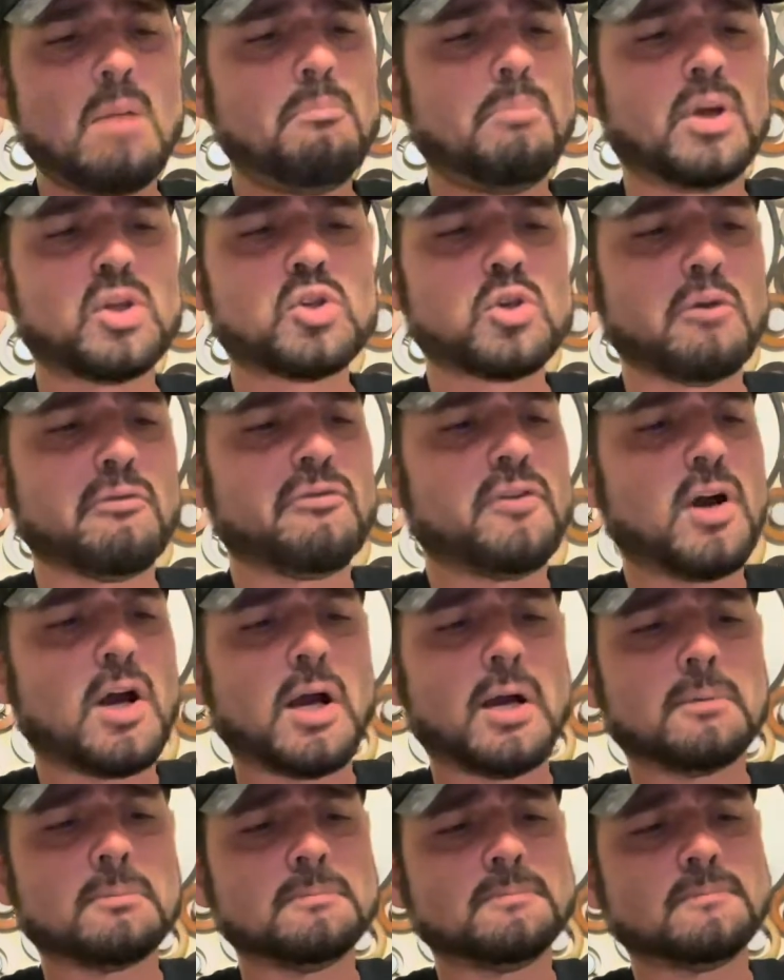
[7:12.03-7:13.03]
so
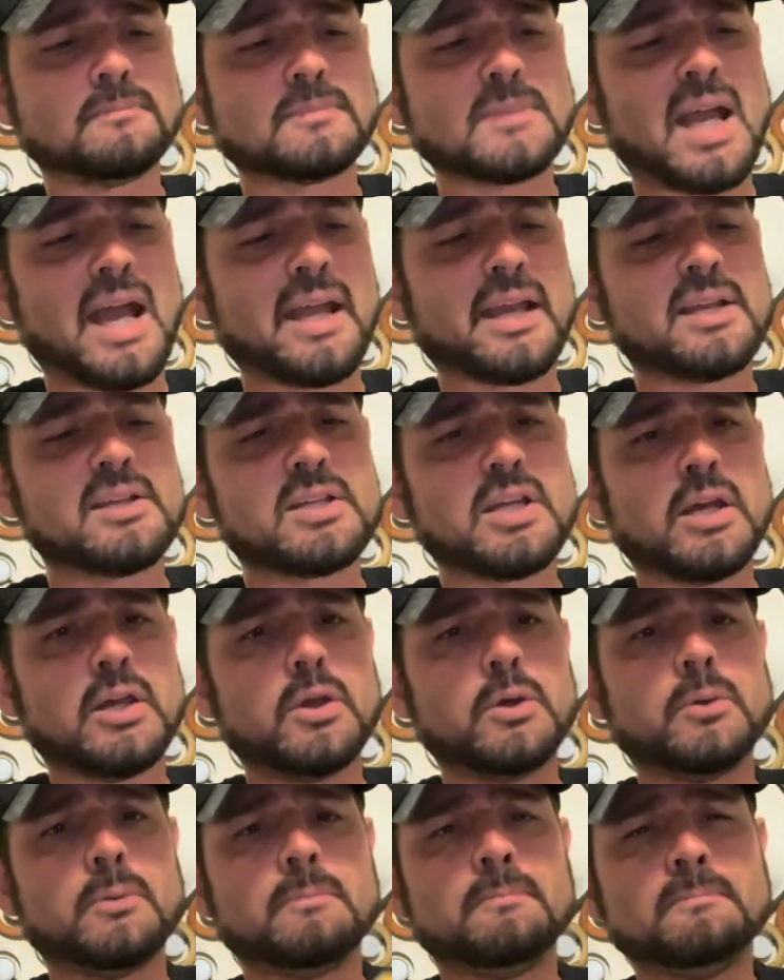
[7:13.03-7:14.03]
far, I can tell
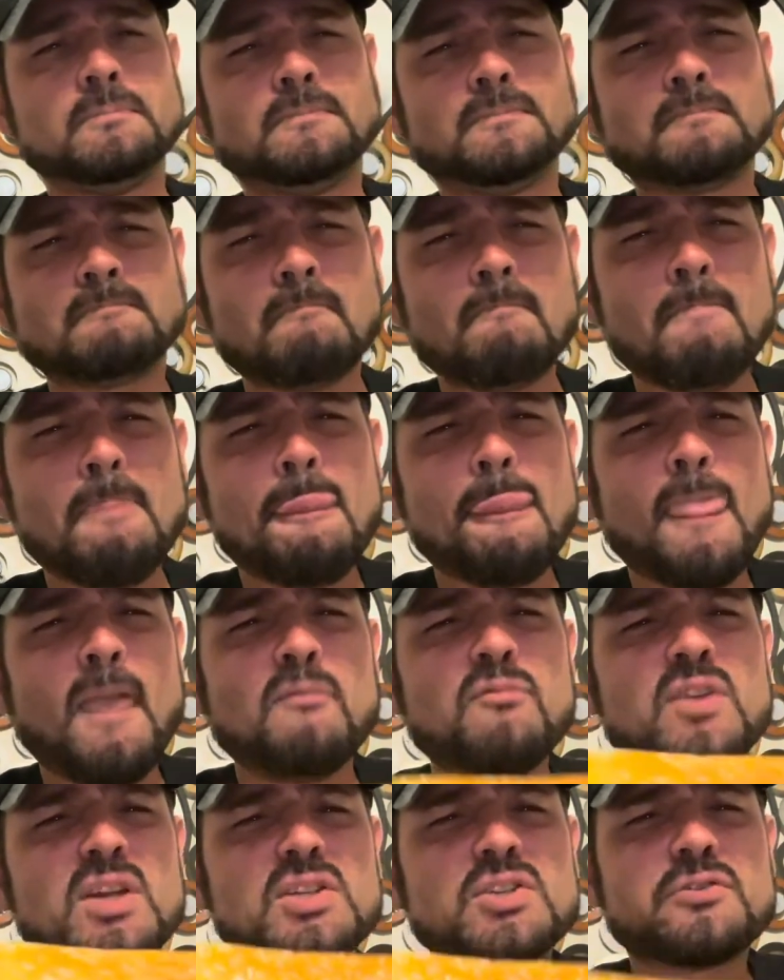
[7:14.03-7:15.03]
you,
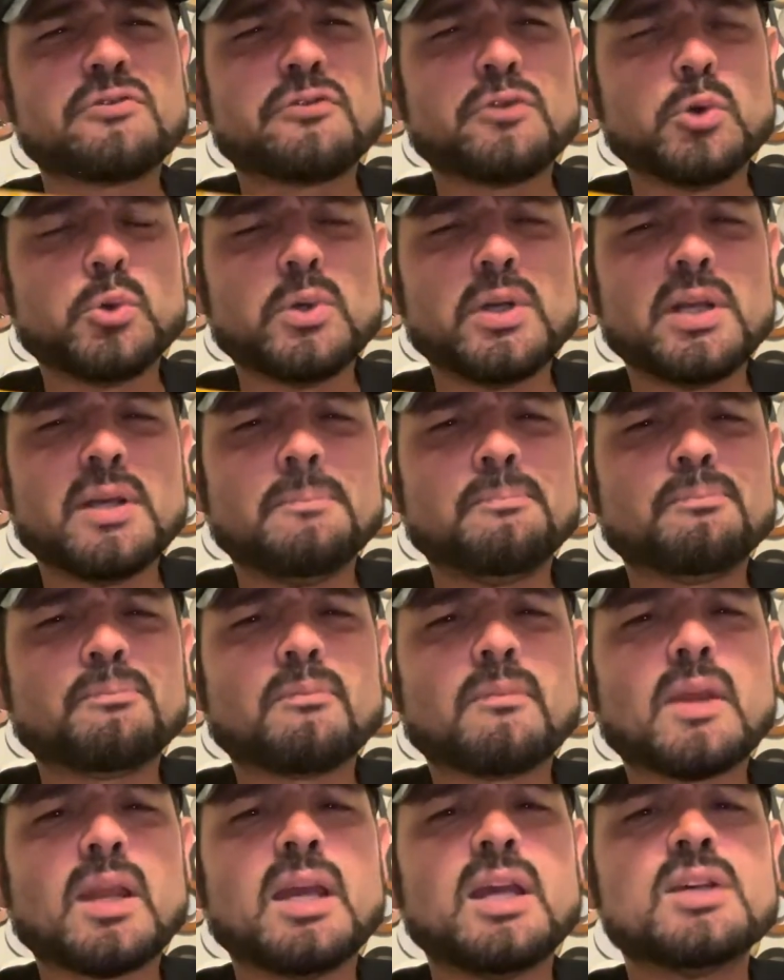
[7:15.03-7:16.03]
this fruit
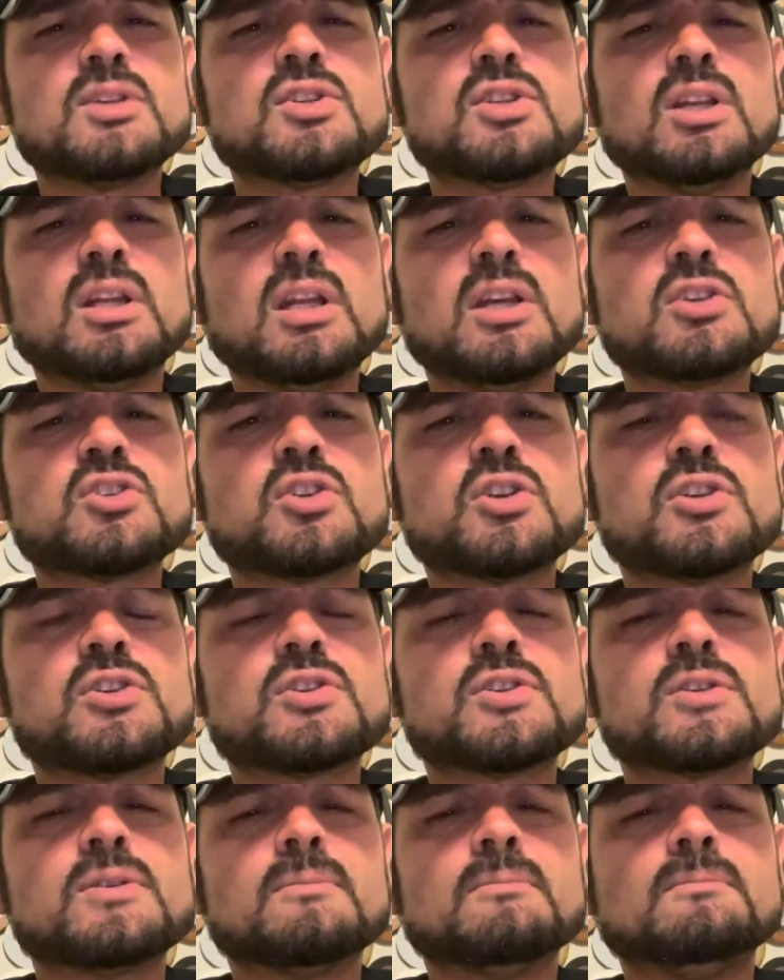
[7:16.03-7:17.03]
is
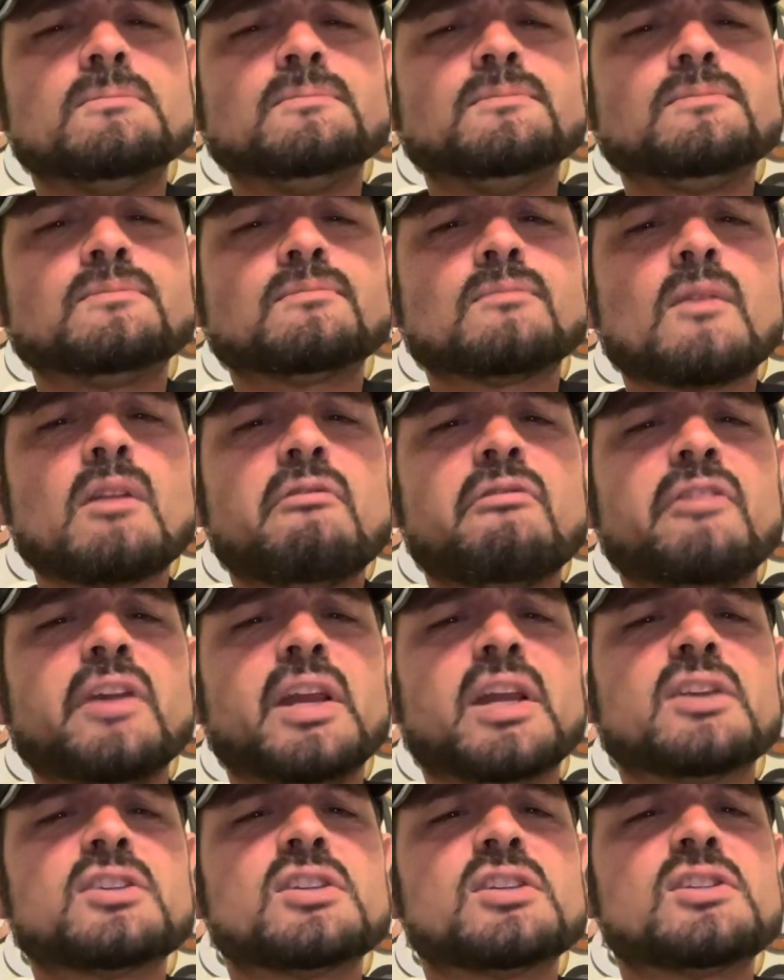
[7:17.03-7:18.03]
delicious.
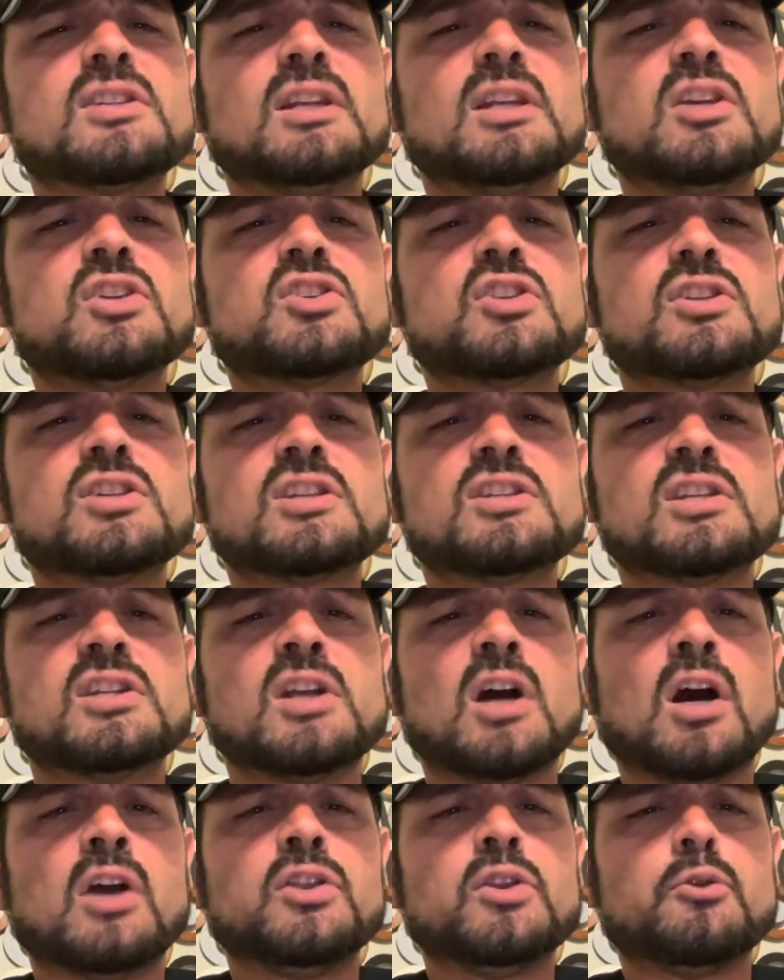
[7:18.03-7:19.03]
Phoenix is delicious. It's
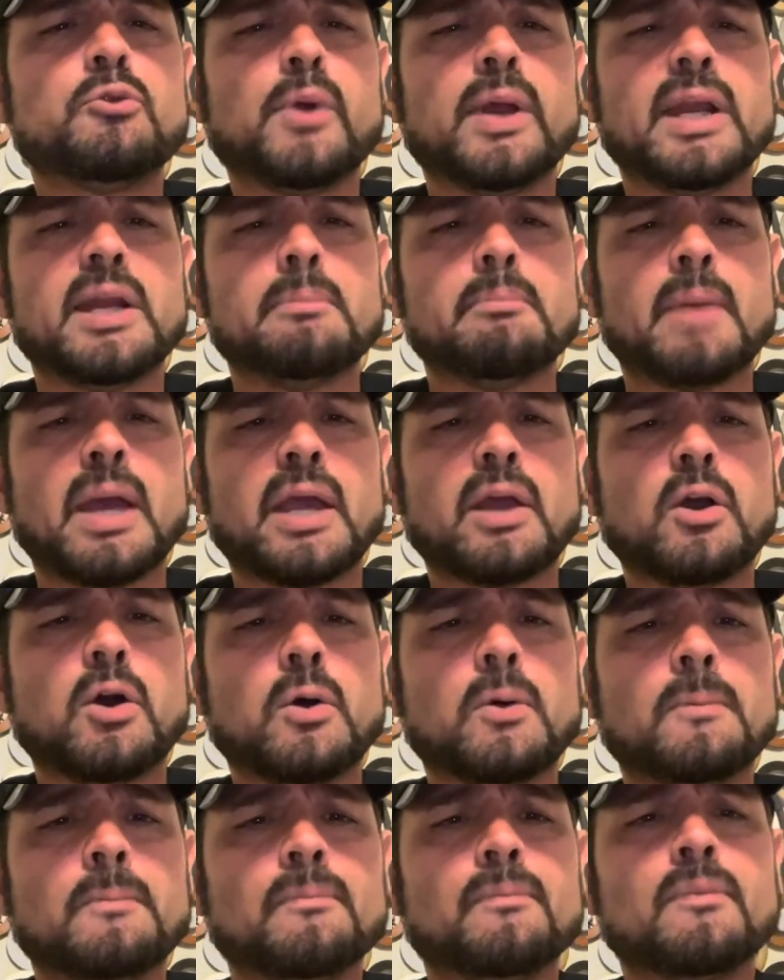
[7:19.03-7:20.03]
an underrated
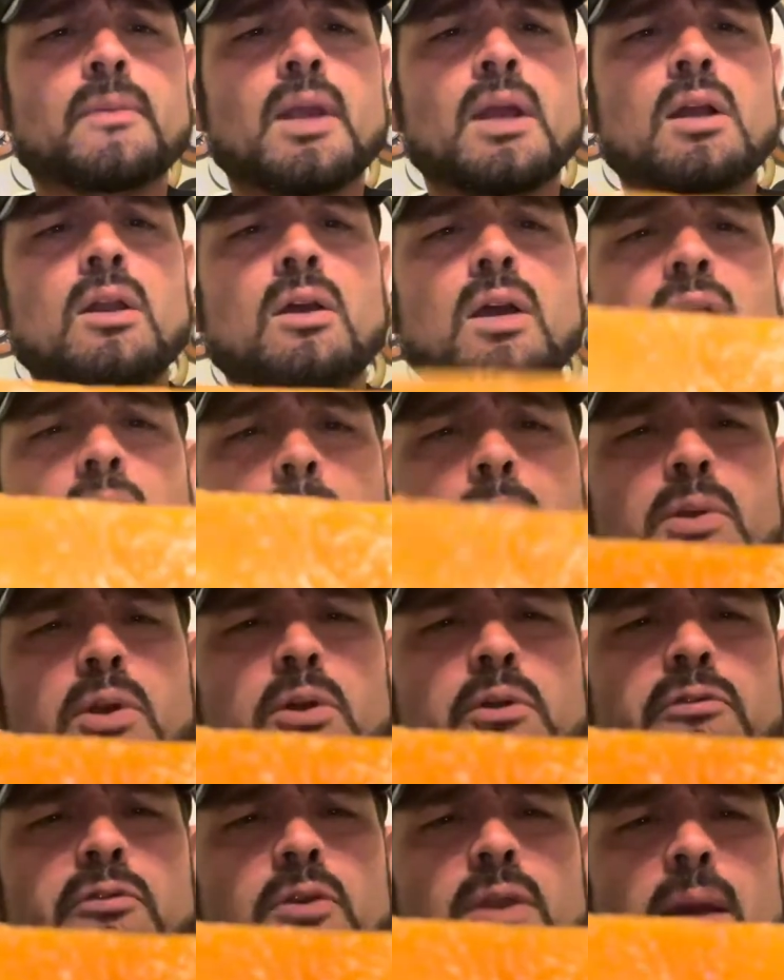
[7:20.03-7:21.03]
mango. Look how
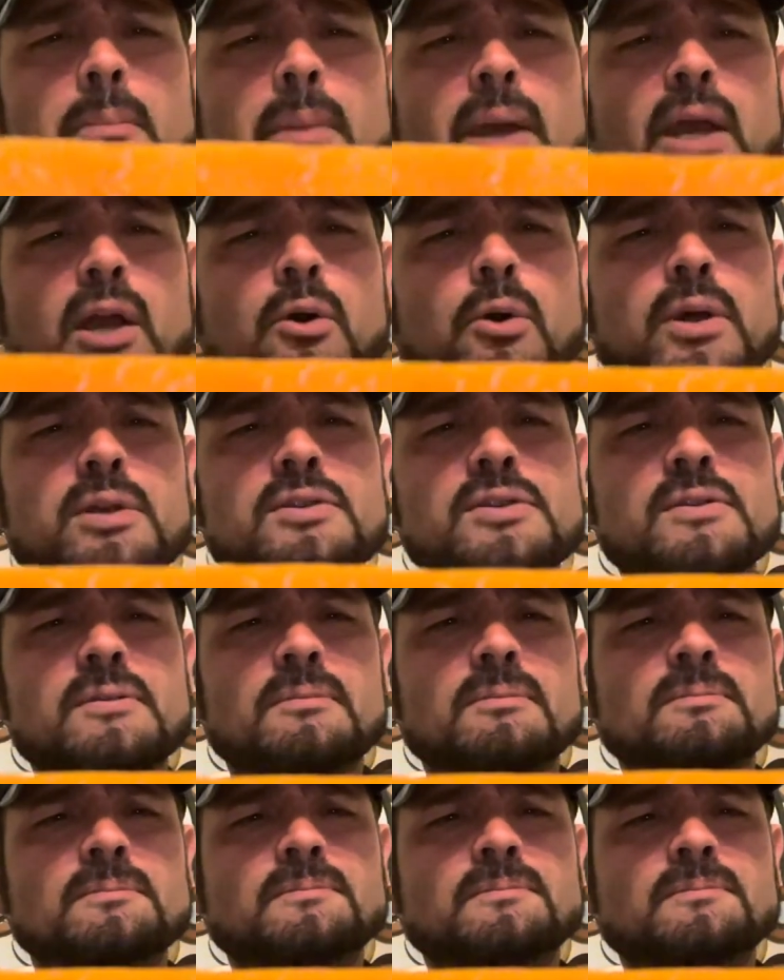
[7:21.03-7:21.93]
beautiful that mango is.